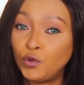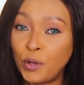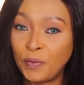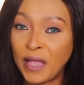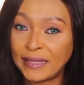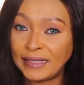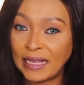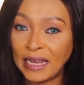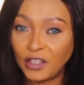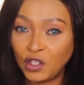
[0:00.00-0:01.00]
trip
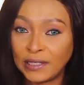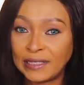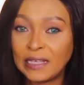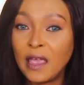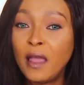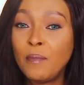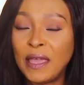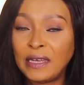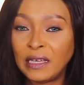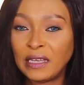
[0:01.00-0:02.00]
cancellations,
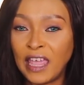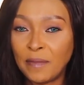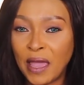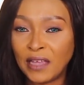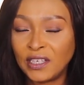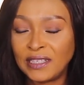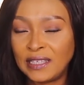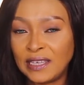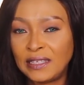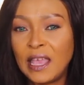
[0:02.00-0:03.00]
medical
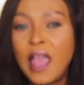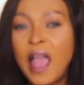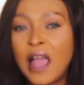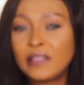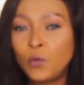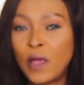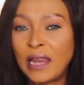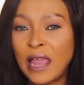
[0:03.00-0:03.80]
emergencies, as well